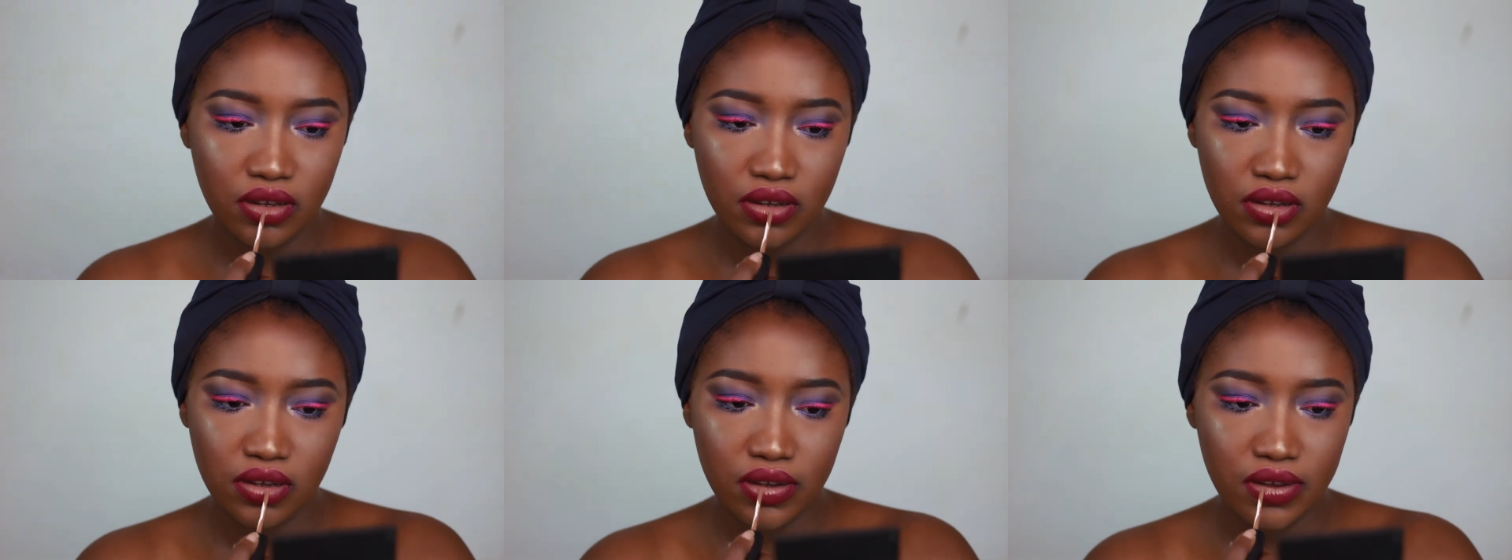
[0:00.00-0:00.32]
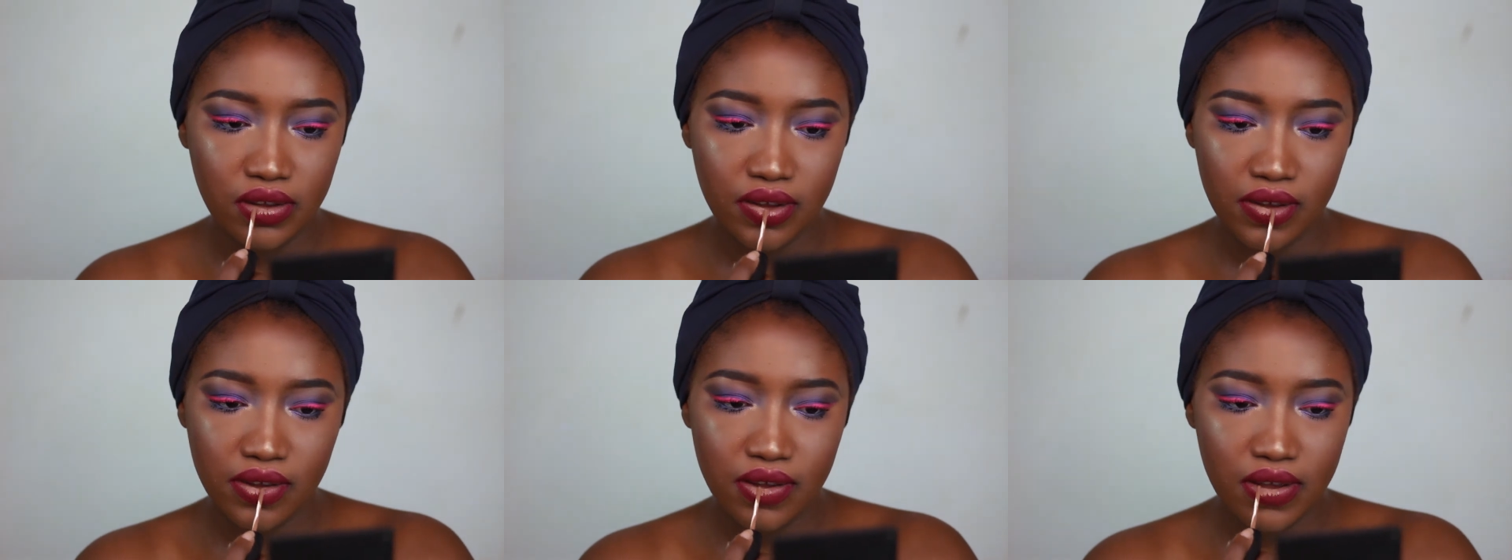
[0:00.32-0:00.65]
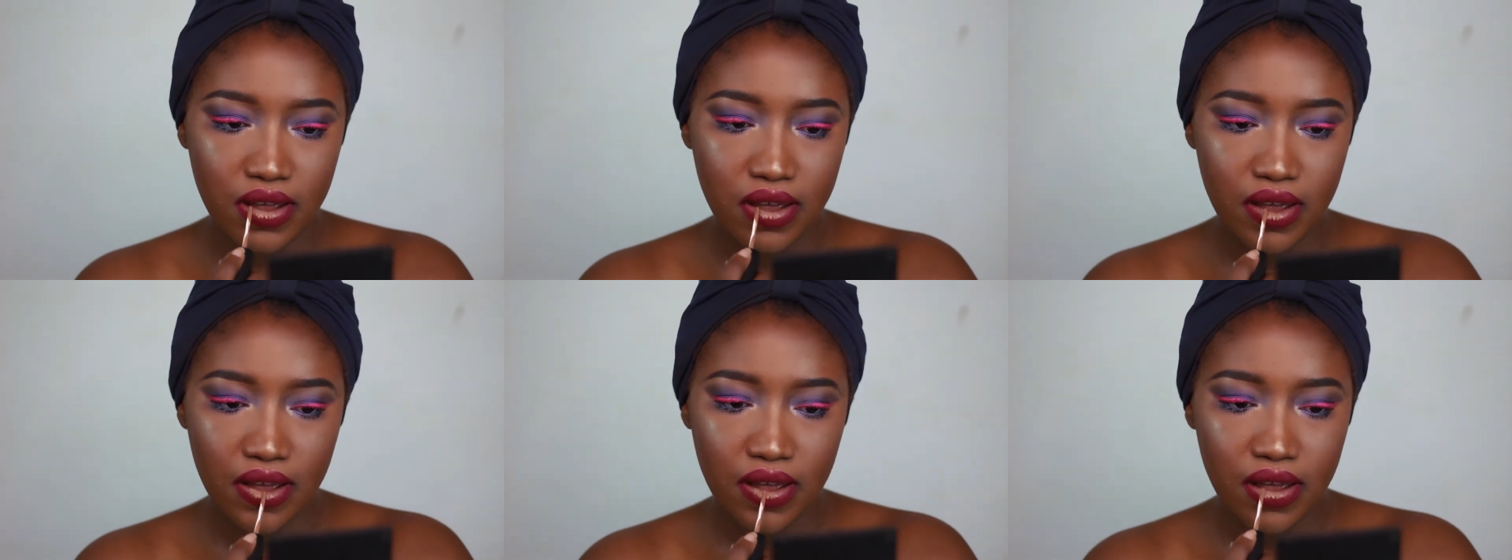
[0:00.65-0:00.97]
So now I'm
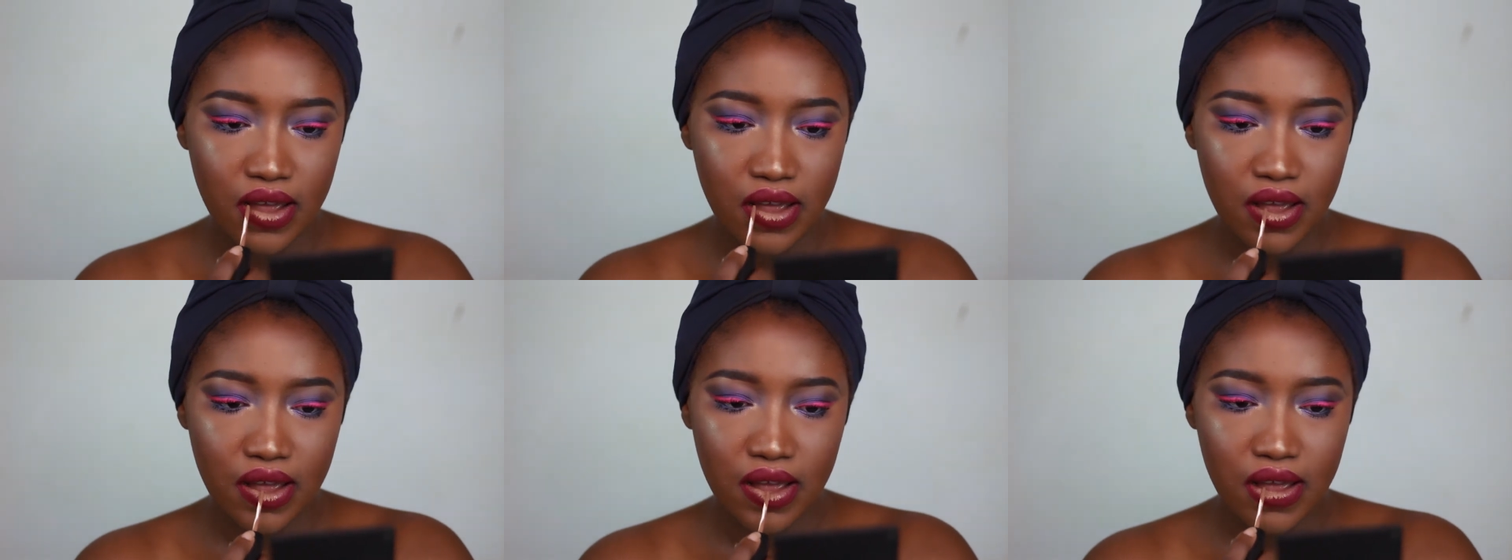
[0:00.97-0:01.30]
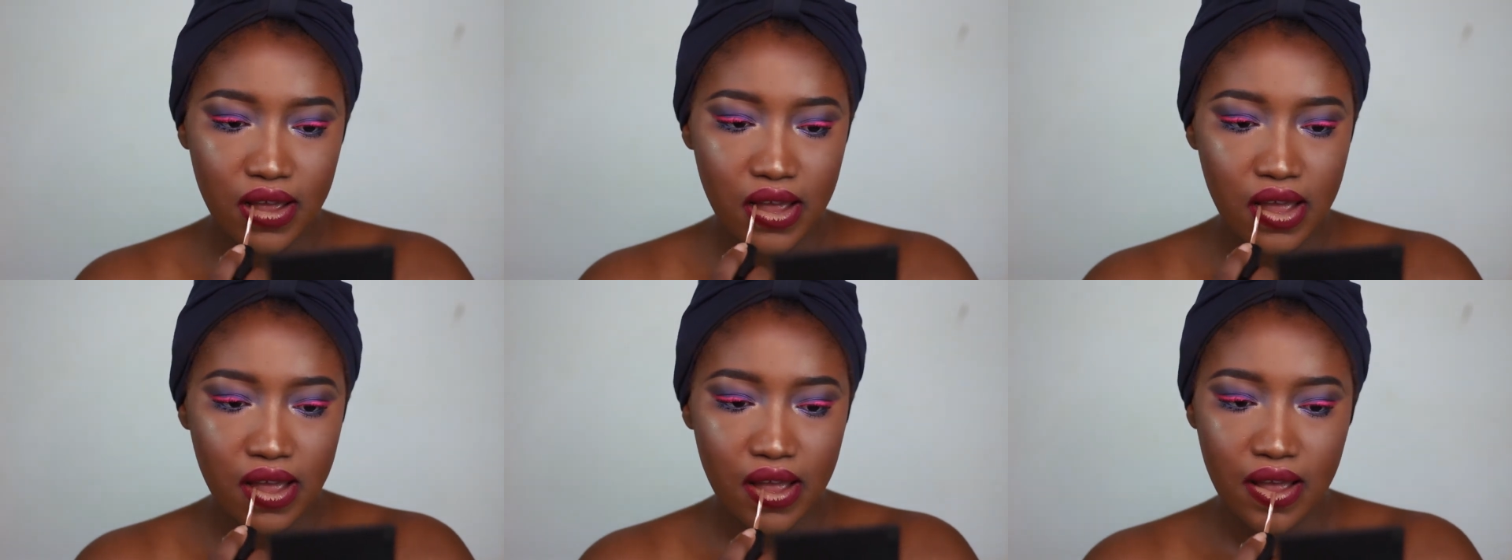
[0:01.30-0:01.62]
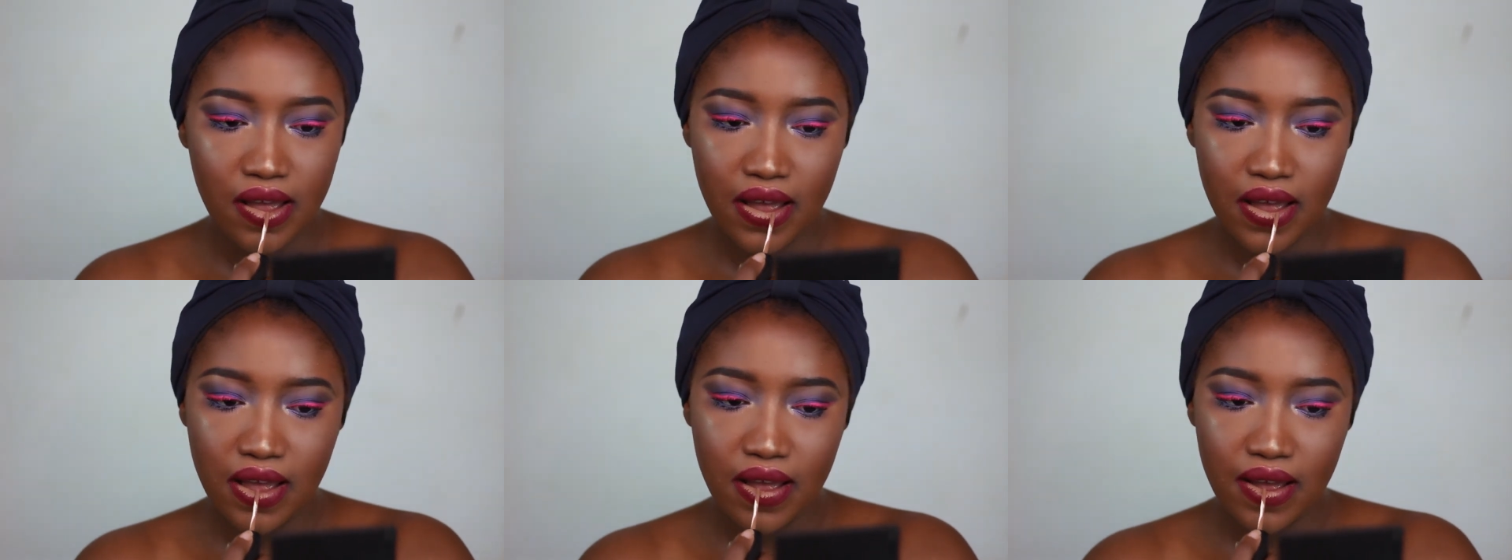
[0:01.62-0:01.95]
using that
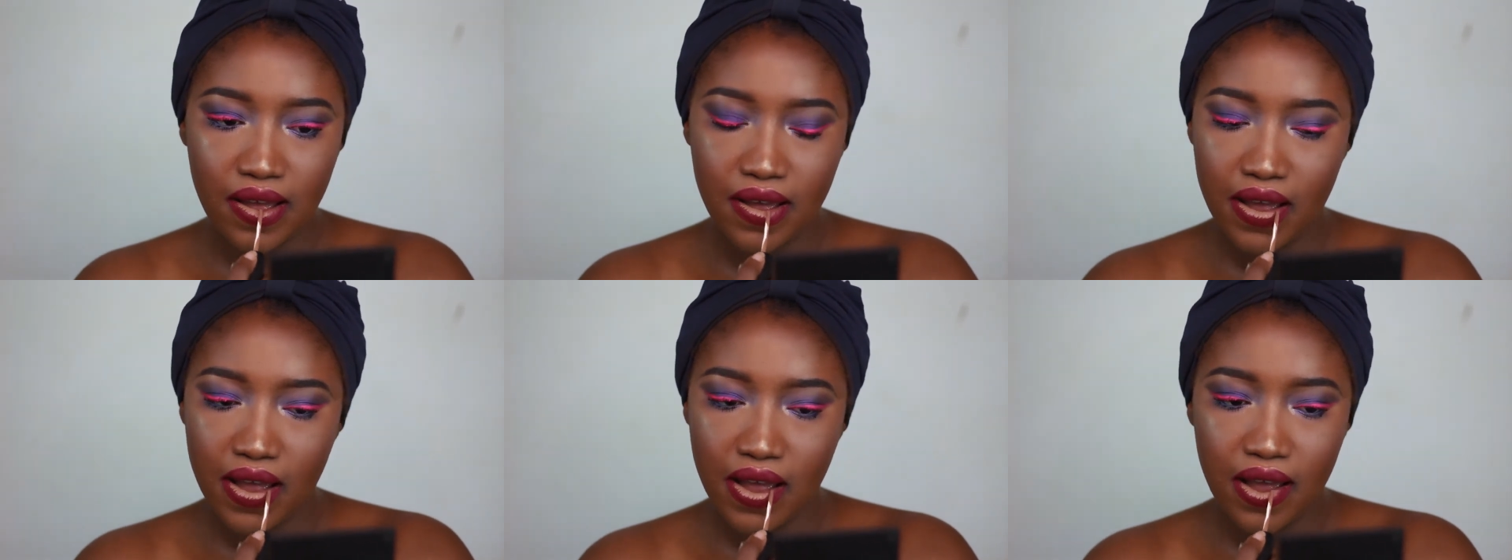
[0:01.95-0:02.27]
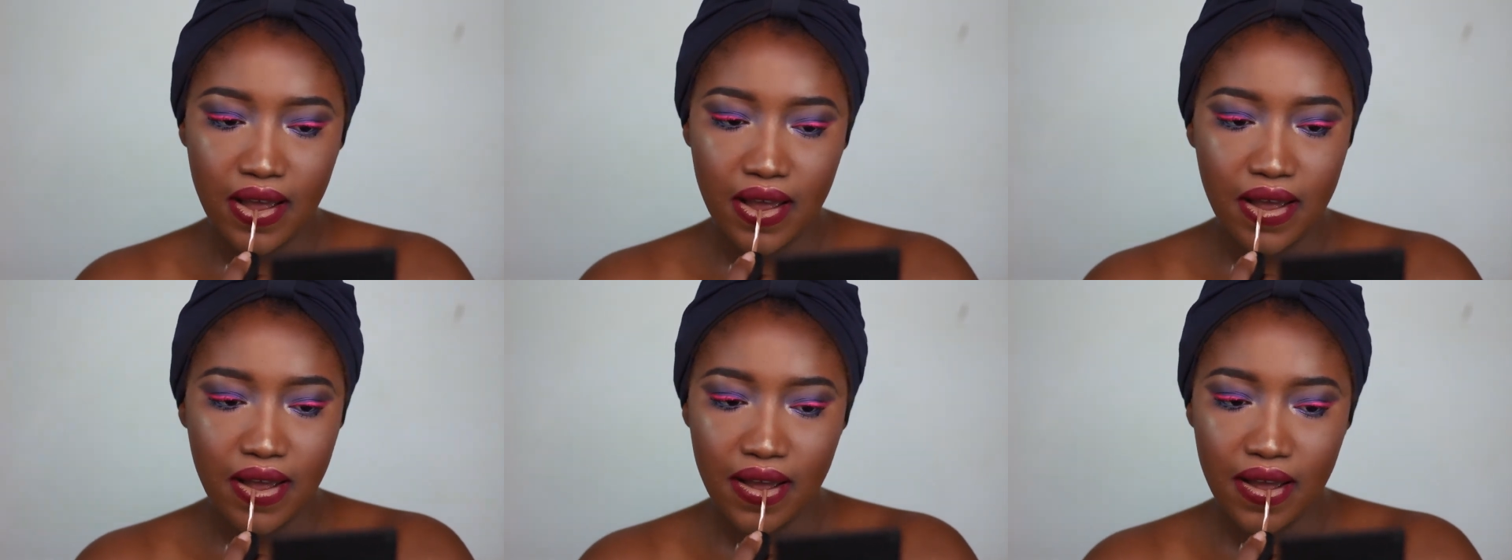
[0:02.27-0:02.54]
Jozi